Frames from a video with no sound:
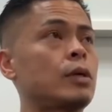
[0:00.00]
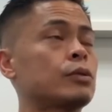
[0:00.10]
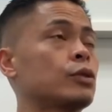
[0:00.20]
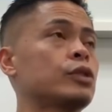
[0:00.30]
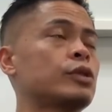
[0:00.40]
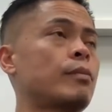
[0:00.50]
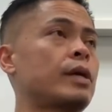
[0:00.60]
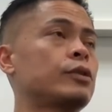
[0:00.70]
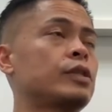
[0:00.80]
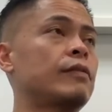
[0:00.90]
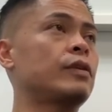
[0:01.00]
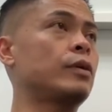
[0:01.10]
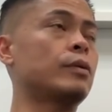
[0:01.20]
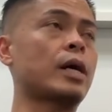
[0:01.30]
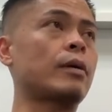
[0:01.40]
Oh, so just some minor stuff and
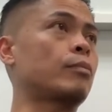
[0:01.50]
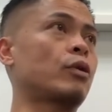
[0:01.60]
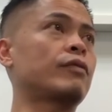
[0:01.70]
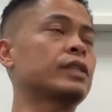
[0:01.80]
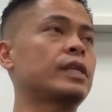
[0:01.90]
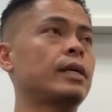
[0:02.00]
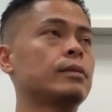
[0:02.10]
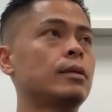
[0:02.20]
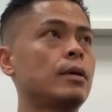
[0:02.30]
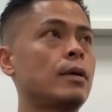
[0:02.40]
you got a perfect 10.